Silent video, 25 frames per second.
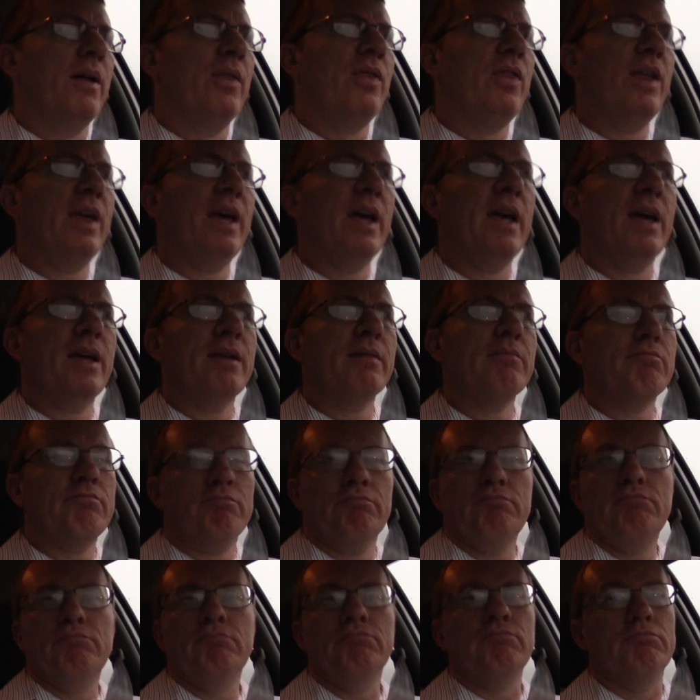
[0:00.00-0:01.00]

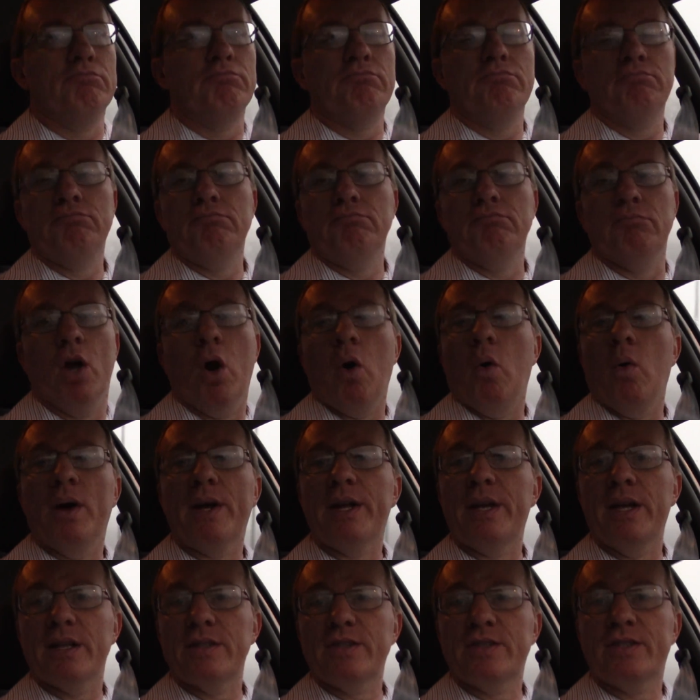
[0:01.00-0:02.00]
then no
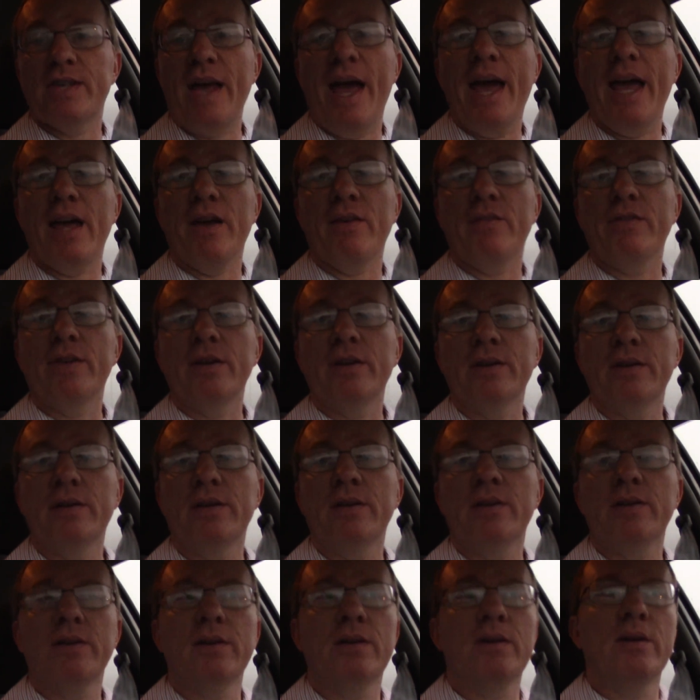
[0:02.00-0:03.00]
one gets saved.
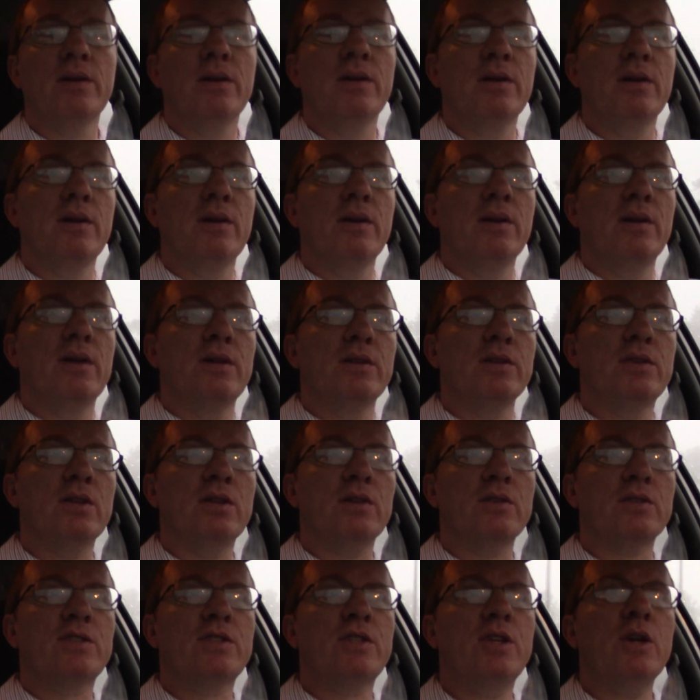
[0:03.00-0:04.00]
So
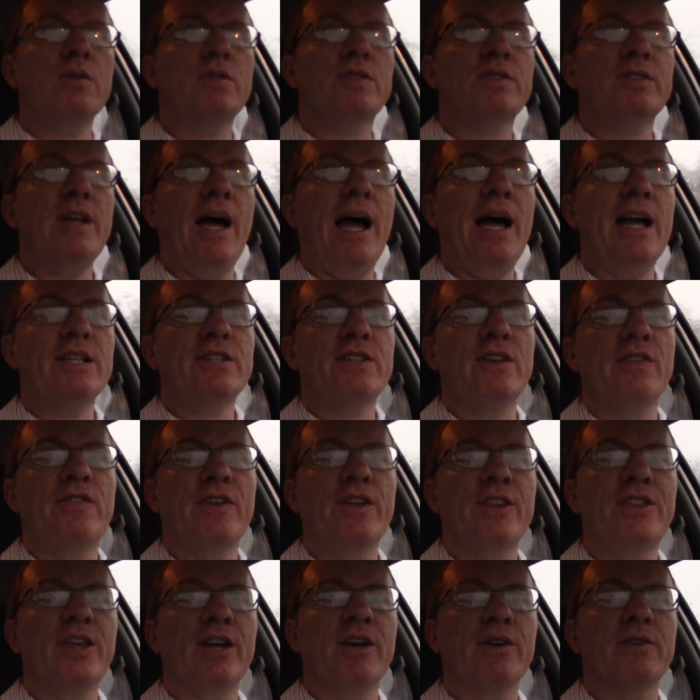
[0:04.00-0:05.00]
there's two sides of
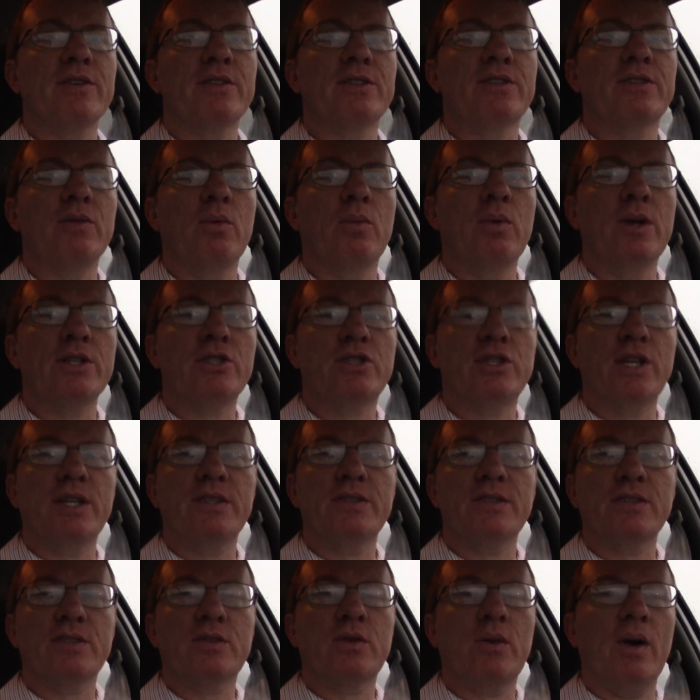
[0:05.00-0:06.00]
it. There is what
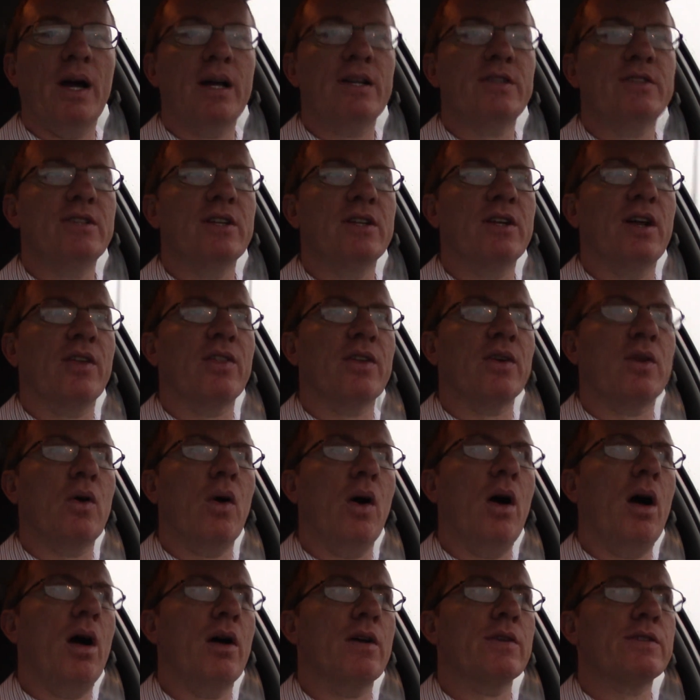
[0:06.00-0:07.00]
Jesus Christ did on the
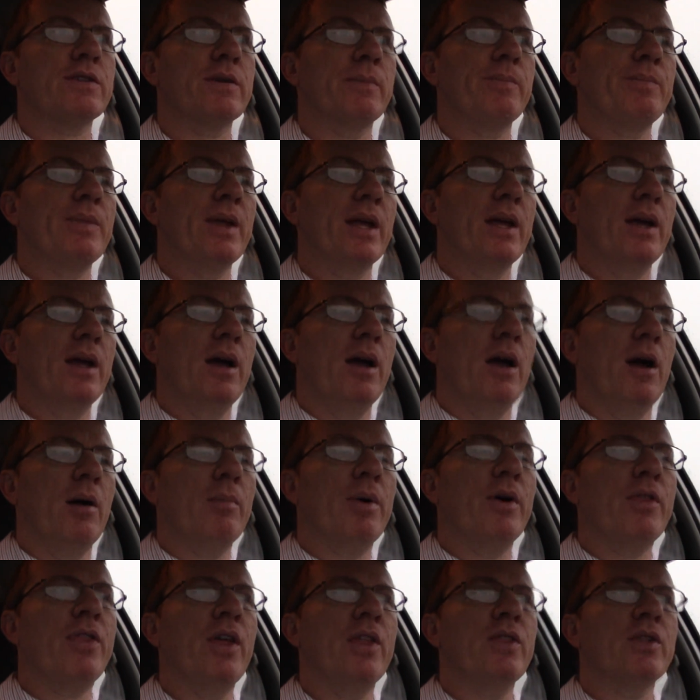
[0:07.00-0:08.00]
cross,
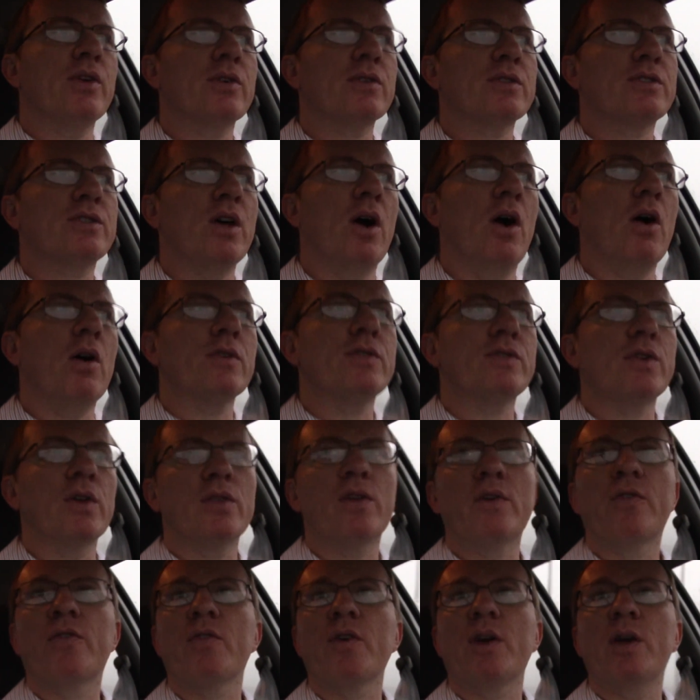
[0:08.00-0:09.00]
but then there's also
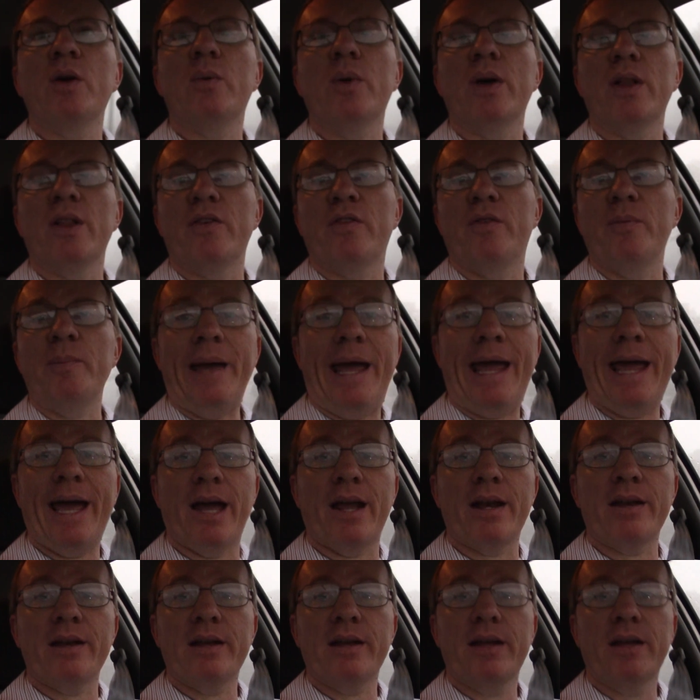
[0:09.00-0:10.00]
the free will of
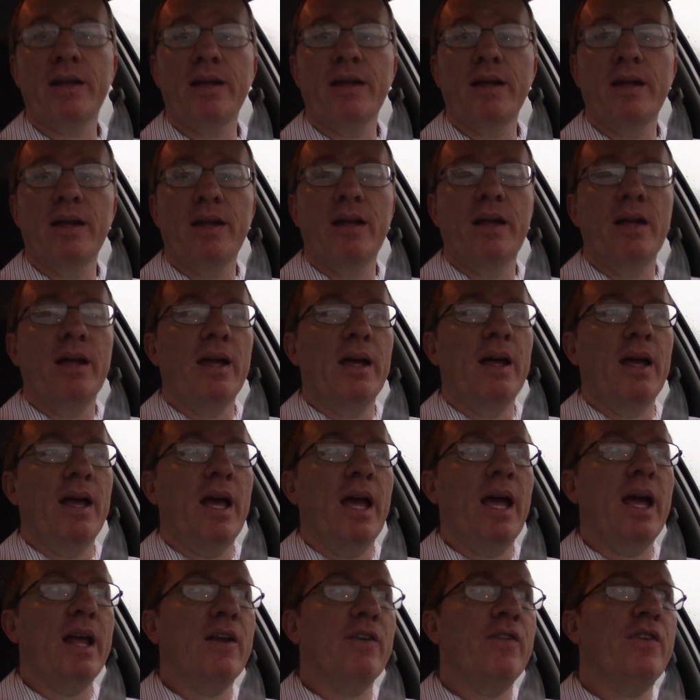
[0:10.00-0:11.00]
man.
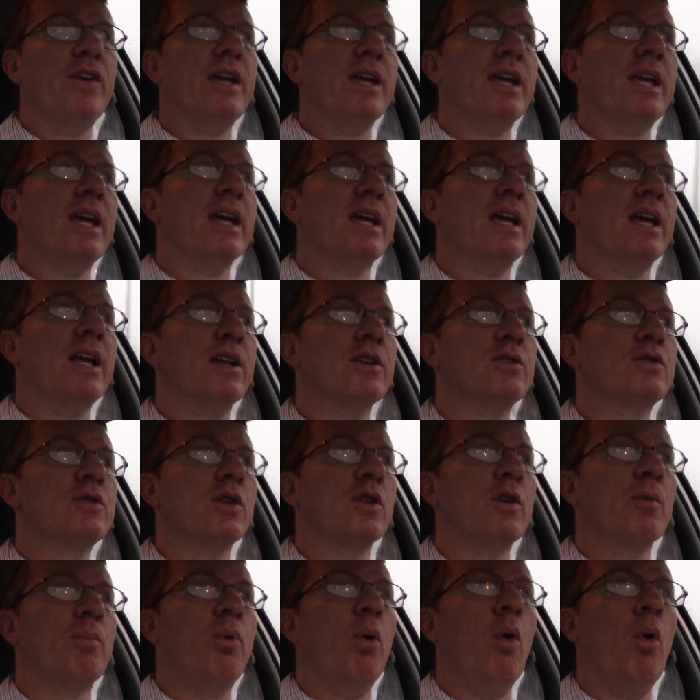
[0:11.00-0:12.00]
And if he can get it
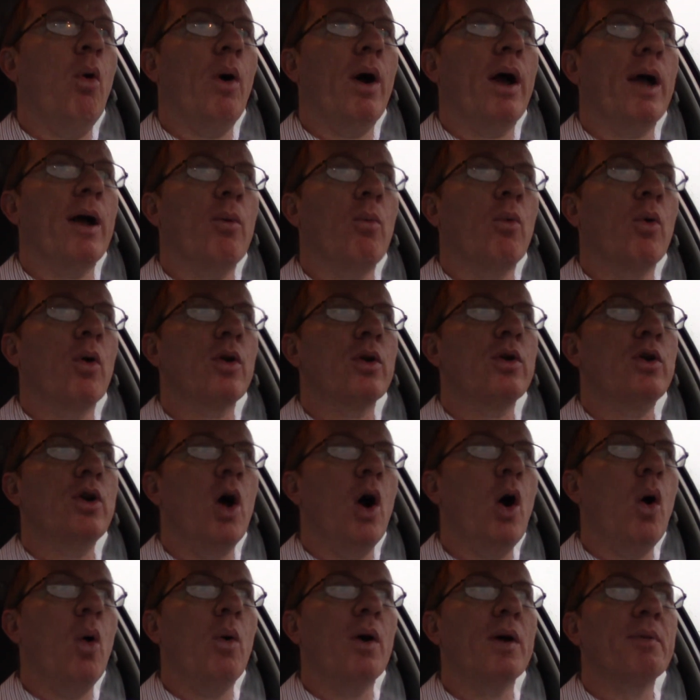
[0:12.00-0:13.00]
to the point where
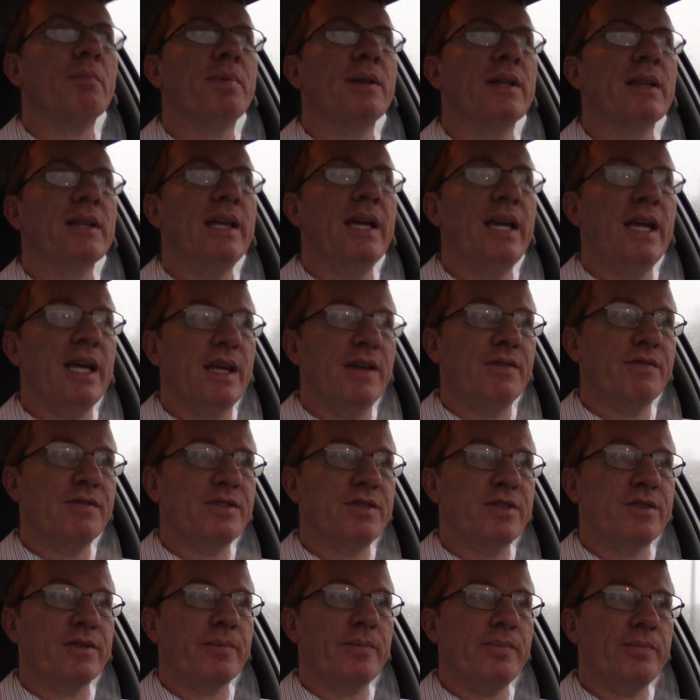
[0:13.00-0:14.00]
no one
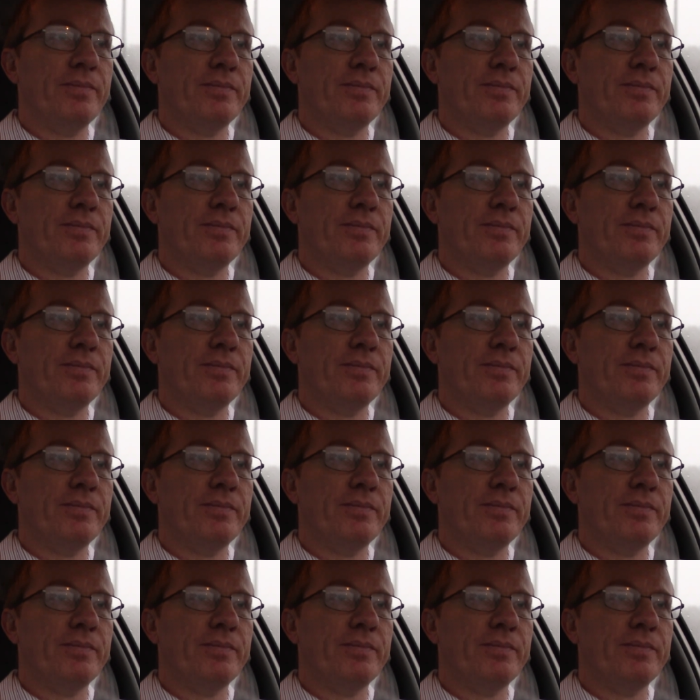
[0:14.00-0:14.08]
believes,